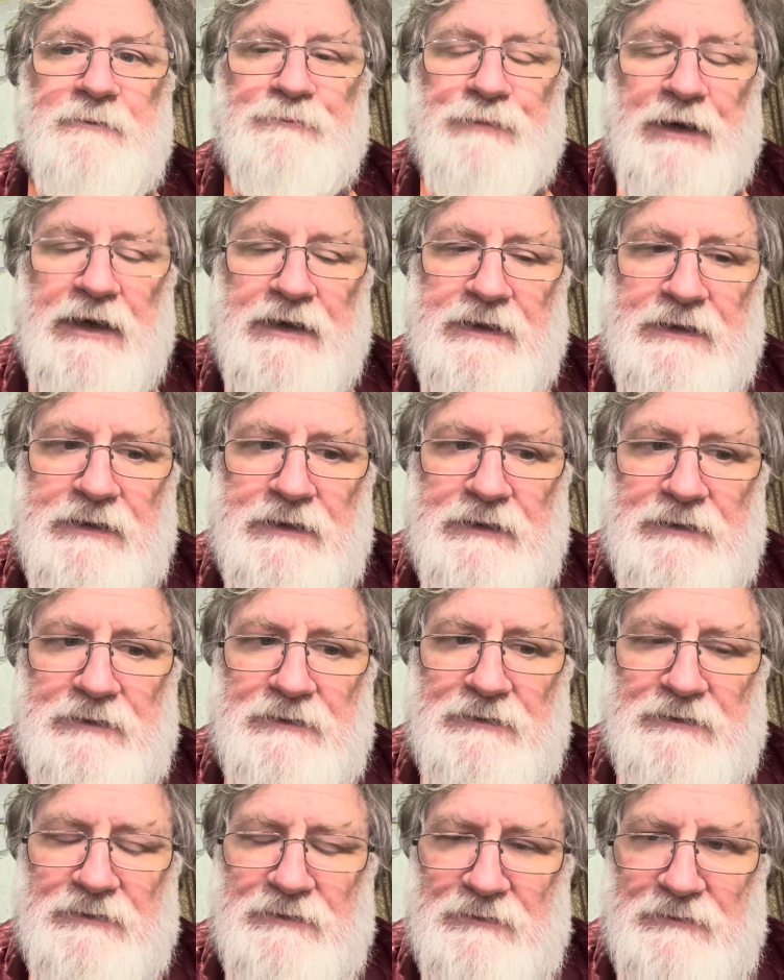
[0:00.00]
by
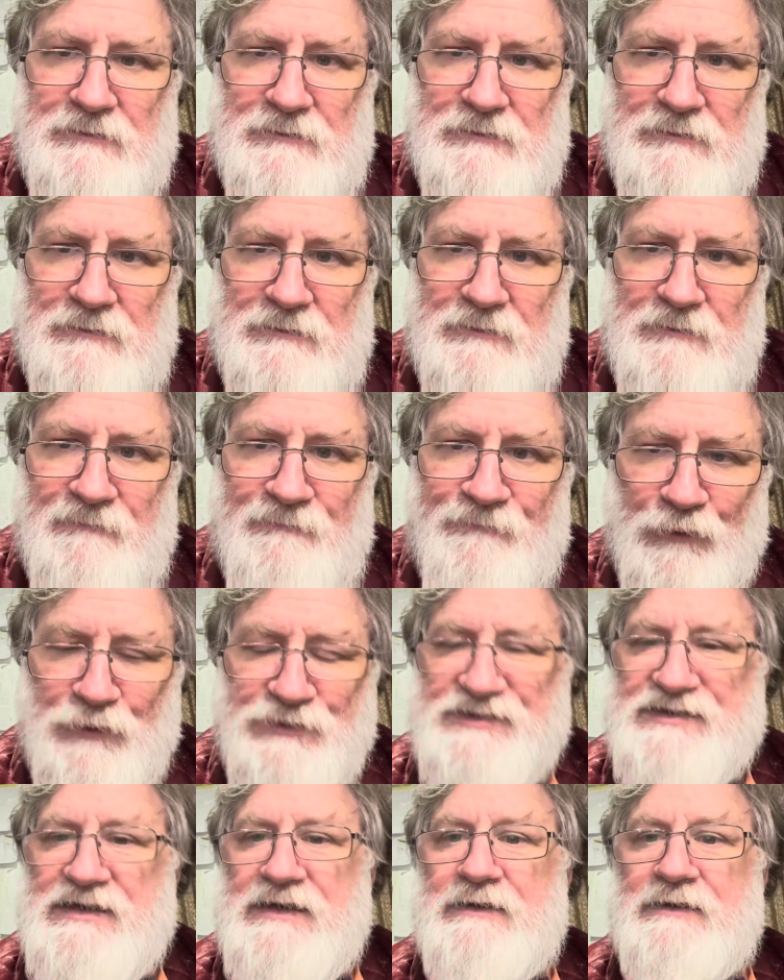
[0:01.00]

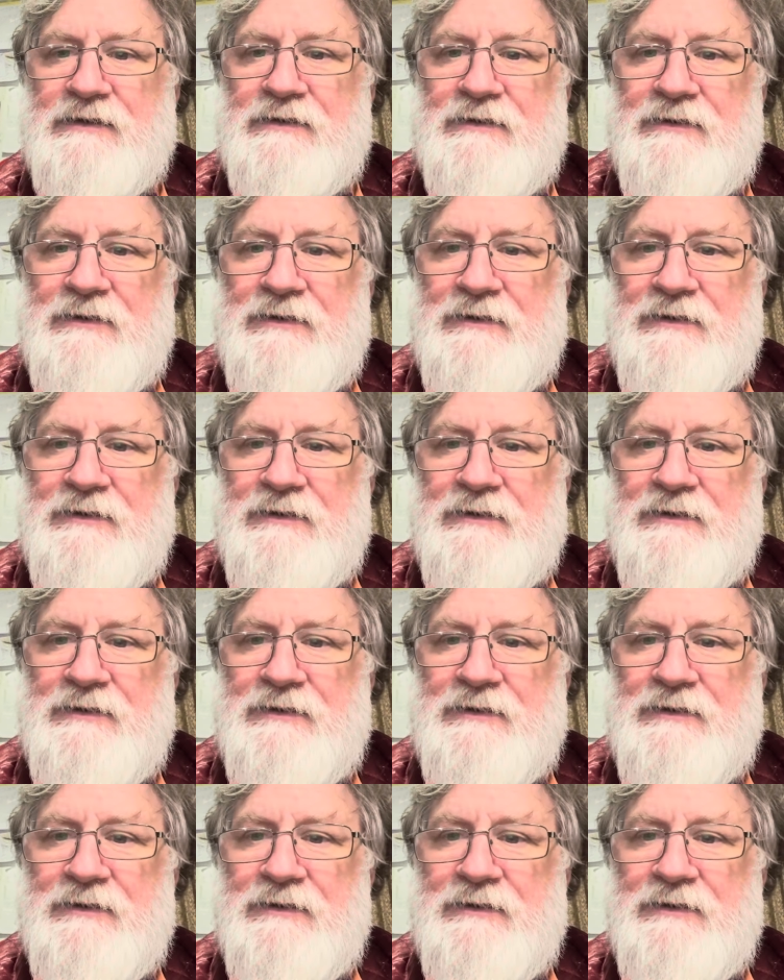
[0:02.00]
forcing